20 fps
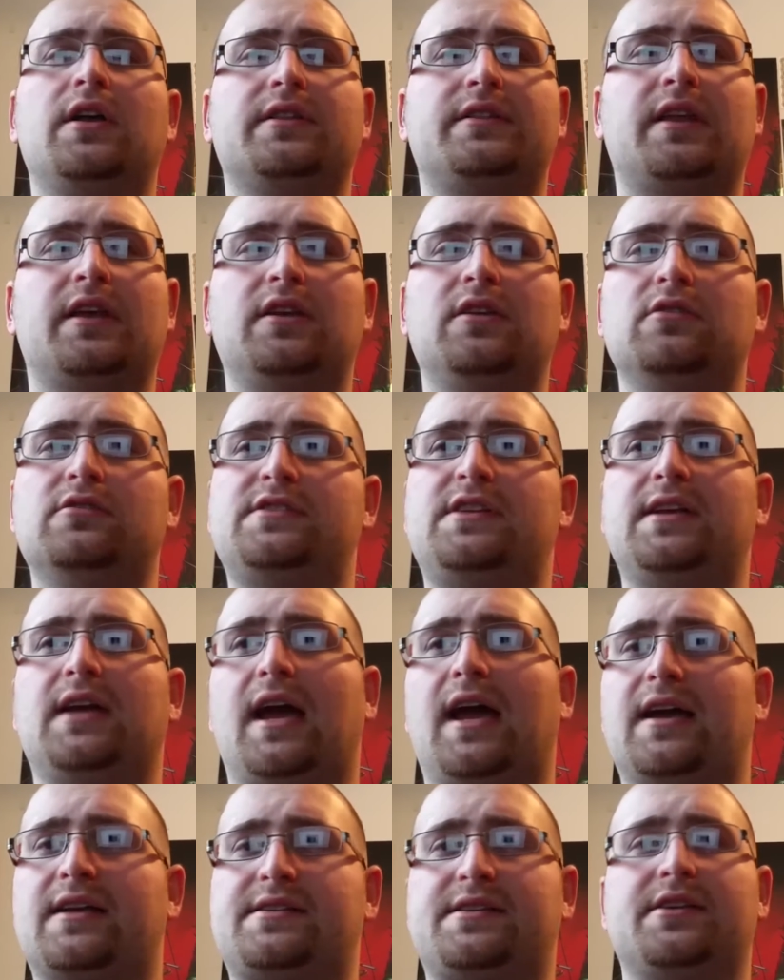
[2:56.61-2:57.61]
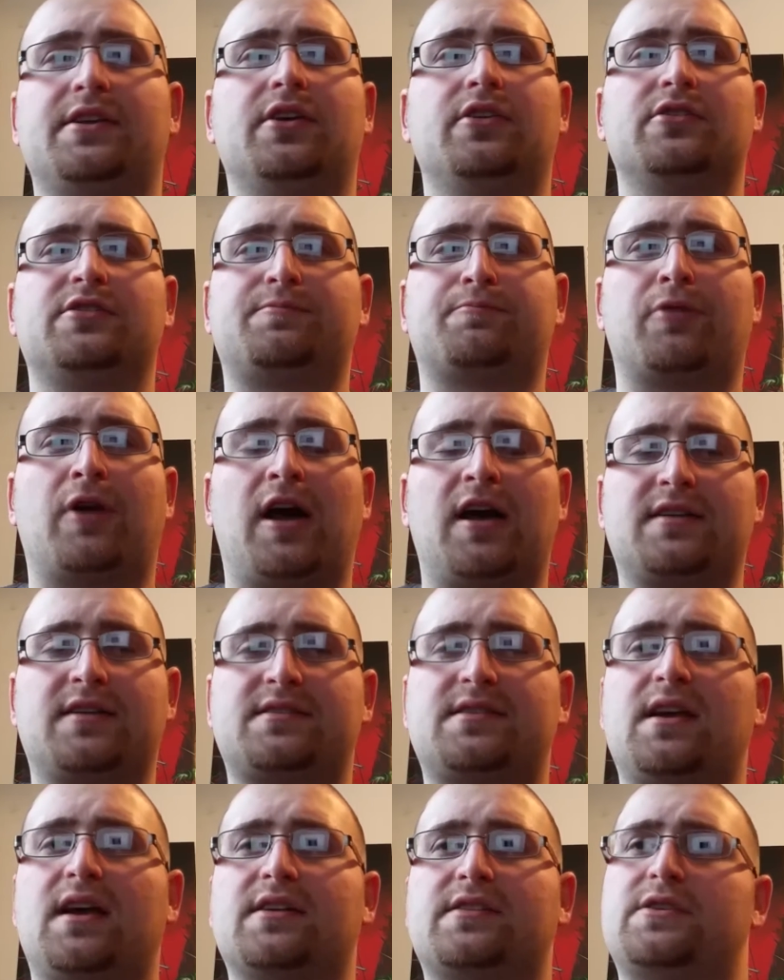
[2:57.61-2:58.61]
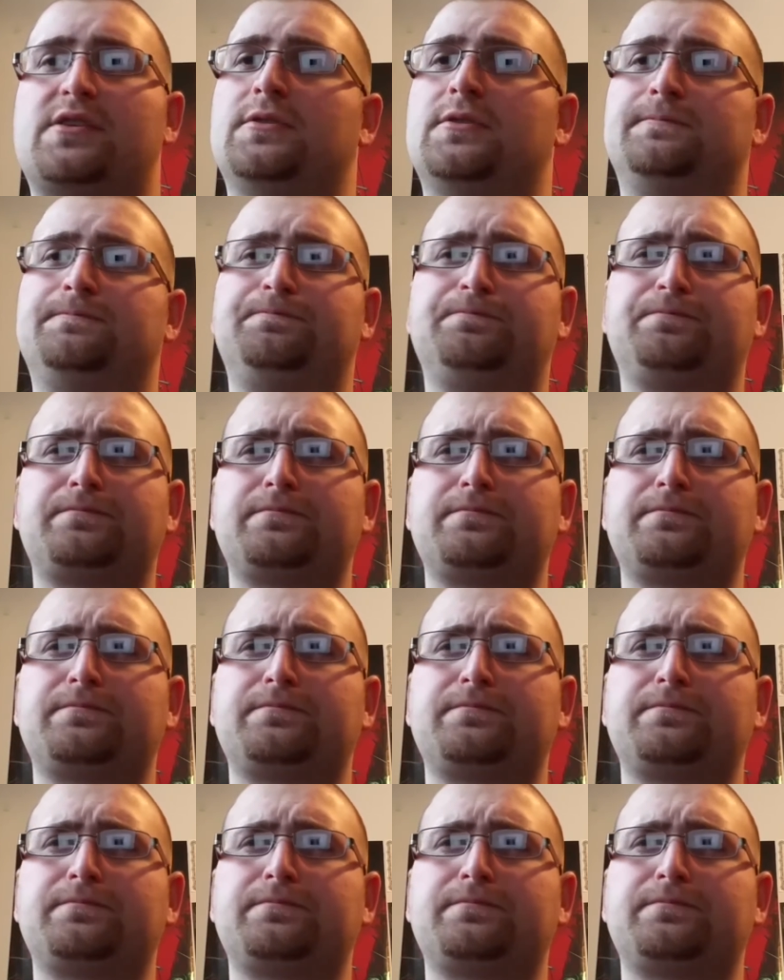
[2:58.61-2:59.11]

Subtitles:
They use the Exynos processor.